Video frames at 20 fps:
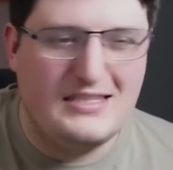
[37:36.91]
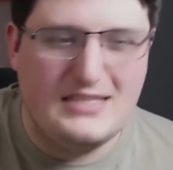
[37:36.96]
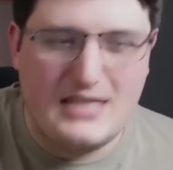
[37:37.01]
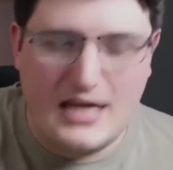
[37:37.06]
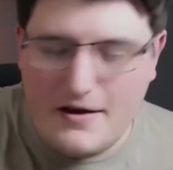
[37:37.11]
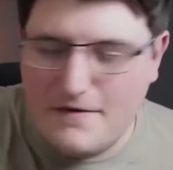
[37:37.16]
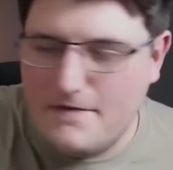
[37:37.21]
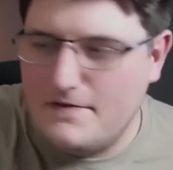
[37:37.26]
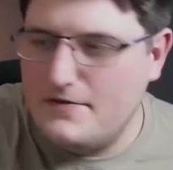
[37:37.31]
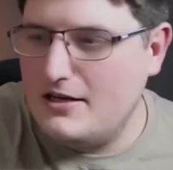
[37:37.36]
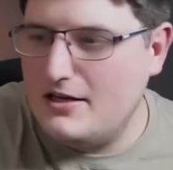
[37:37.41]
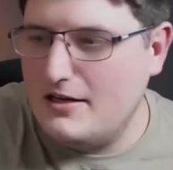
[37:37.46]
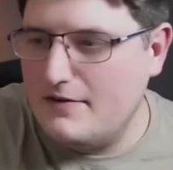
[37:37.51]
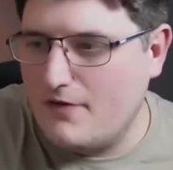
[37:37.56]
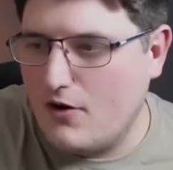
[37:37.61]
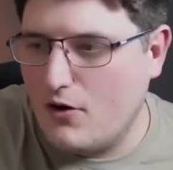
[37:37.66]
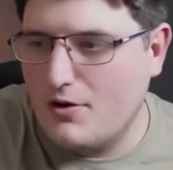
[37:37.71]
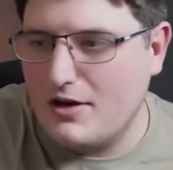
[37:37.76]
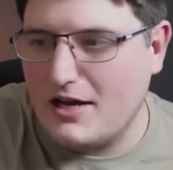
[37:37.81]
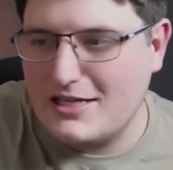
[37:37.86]
Definitely
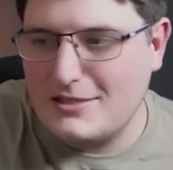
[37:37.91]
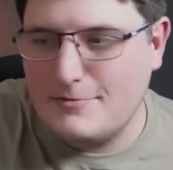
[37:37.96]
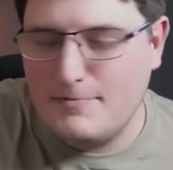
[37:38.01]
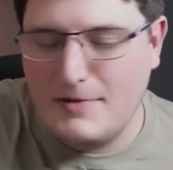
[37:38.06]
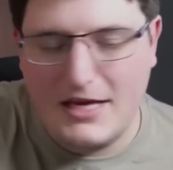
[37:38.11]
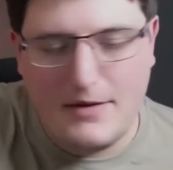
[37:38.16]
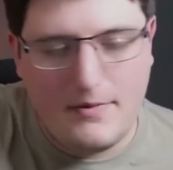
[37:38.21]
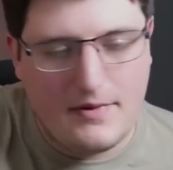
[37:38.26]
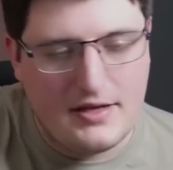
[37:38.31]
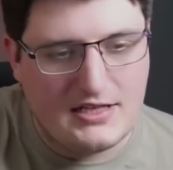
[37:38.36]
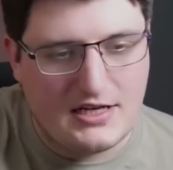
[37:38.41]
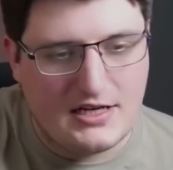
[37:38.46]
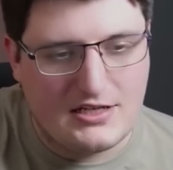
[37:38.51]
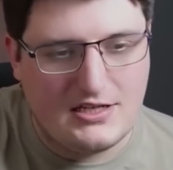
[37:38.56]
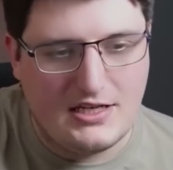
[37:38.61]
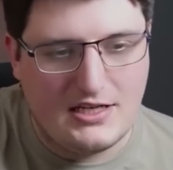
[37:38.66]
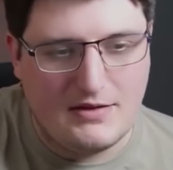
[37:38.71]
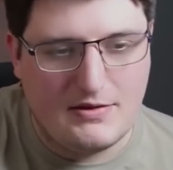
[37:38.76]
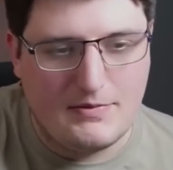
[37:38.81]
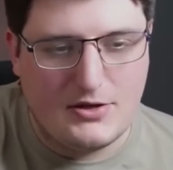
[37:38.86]
Vulcan. I speak about this
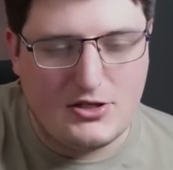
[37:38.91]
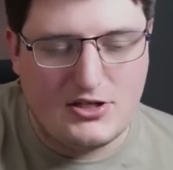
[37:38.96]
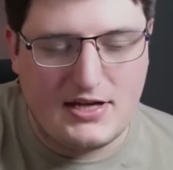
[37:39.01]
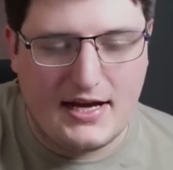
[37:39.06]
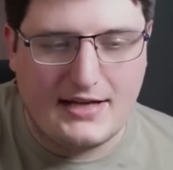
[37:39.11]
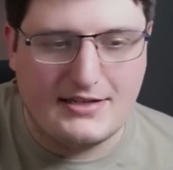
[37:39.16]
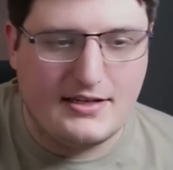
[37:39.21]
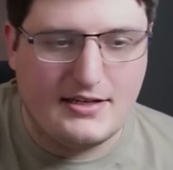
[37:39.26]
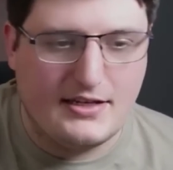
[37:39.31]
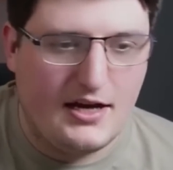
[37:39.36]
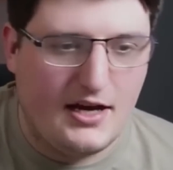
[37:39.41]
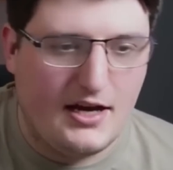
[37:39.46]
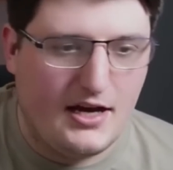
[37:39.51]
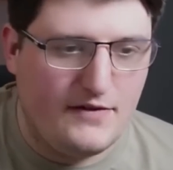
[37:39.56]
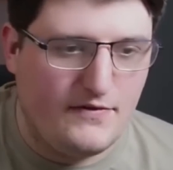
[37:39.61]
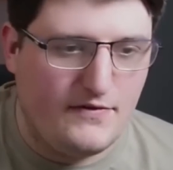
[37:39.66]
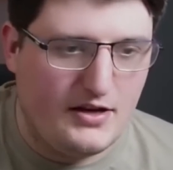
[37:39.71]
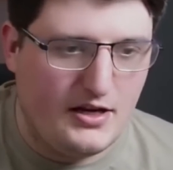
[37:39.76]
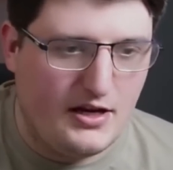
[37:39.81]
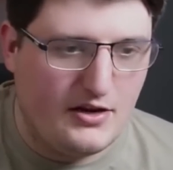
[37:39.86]
actually in my Jagged
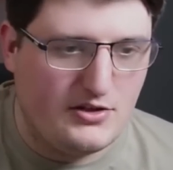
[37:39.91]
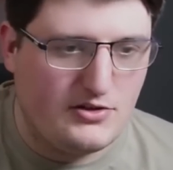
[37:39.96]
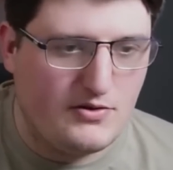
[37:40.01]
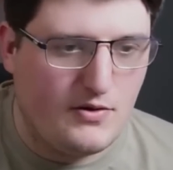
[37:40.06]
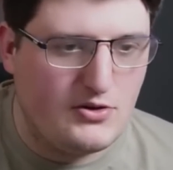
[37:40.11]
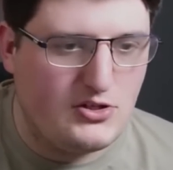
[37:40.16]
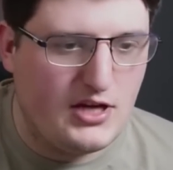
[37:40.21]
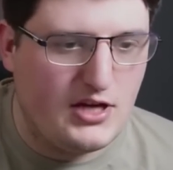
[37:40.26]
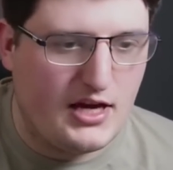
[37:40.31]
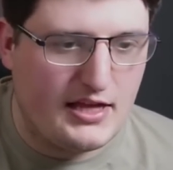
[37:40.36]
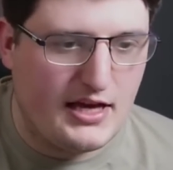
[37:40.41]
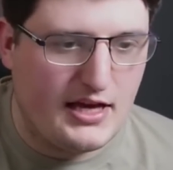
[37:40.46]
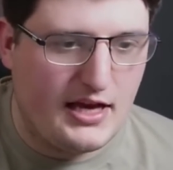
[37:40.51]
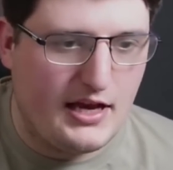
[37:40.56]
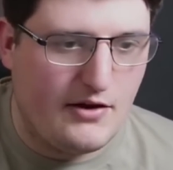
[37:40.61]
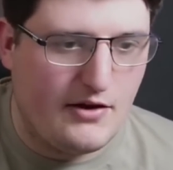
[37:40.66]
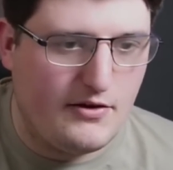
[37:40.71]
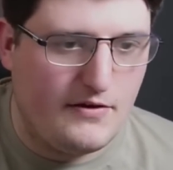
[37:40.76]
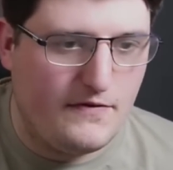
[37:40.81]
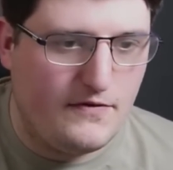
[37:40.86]
Arcana video, so I would check that
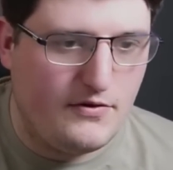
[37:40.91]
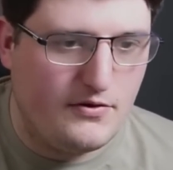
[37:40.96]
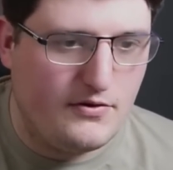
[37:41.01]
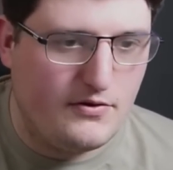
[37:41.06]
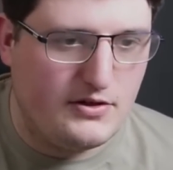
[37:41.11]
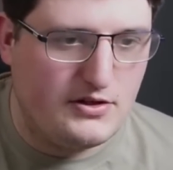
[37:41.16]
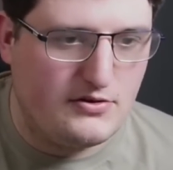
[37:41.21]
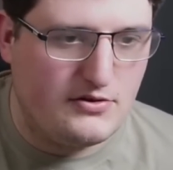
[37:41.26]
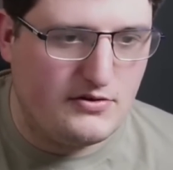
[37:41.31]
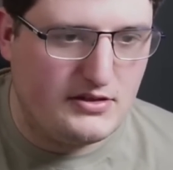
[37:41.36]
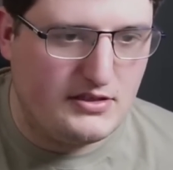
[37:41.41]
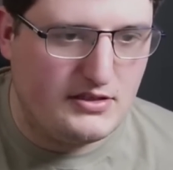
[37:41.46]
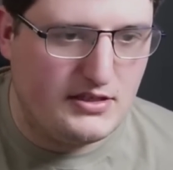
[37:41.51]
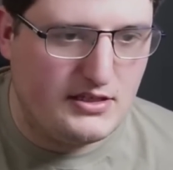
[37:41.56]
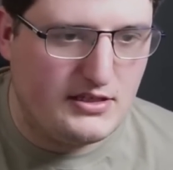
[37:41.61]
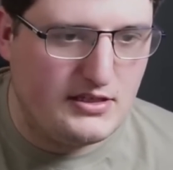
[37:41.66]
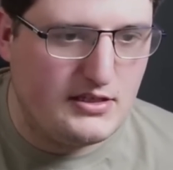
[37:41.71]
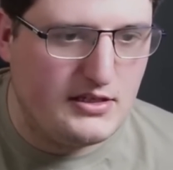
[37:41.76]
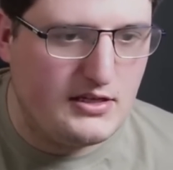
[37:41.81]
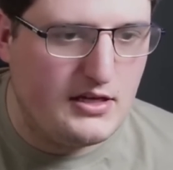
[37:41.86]
out if you're
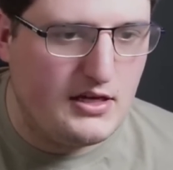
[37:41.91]
interested.